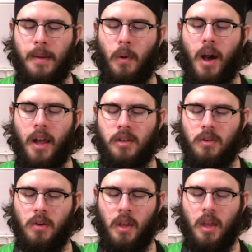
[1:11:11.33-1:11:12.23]
And
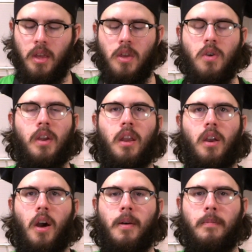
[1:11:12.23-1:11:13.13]
Pohatu, you can
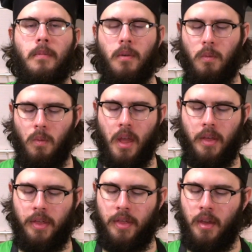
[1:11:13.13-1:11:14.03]
come
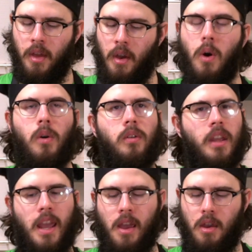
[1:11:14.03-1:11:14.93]
with... Hold
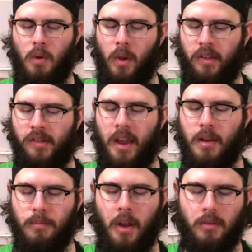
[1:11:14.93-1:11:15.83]
a quick
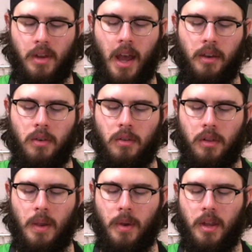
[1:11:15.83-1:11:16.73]
second, brother Tahu,
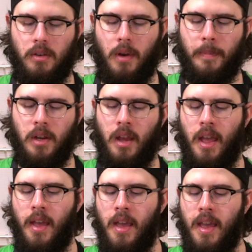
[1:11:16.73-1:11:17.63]
Lewa interrupted.
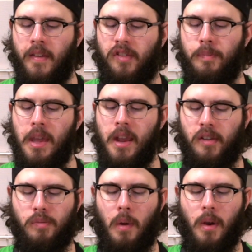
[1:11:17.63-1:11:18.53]
If speed
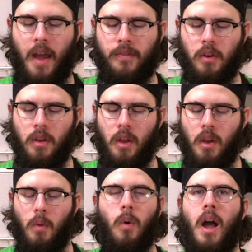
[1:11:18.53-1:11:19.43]
is what we're after,
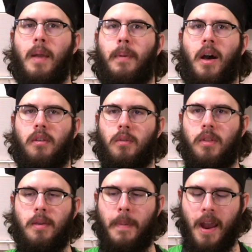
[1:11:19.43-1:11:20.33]
why bother
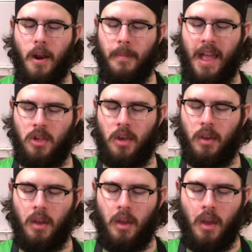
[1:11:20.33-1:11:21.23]
with the pair matching?
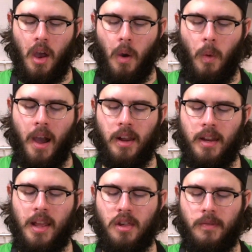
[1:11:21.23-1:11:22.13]
Why
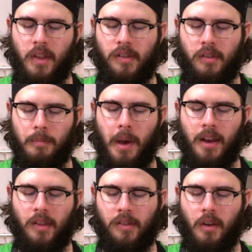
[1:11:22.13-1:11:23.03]
not each of us
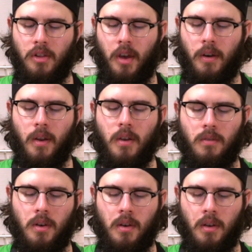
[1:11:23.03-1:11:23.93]
body search on our
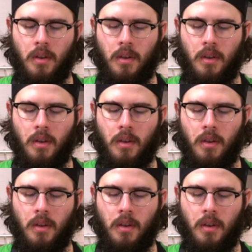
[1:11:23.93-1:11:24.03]
own?